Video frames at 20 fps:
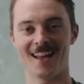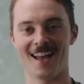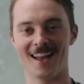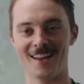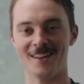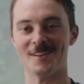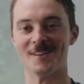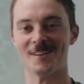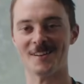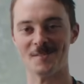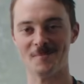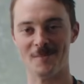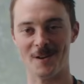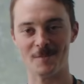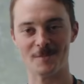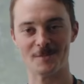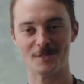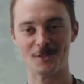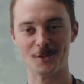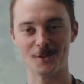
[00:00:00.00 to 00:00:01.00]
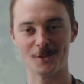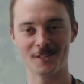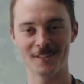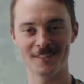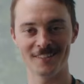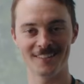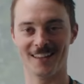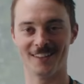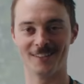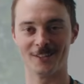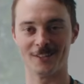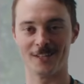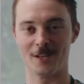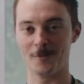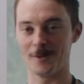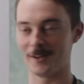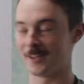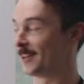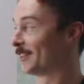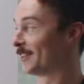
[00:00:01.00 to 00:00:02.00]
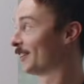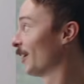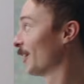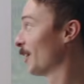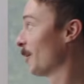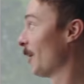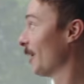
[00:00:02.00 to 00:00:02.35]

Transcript: Hi, my name is Julien, and today we're going to talk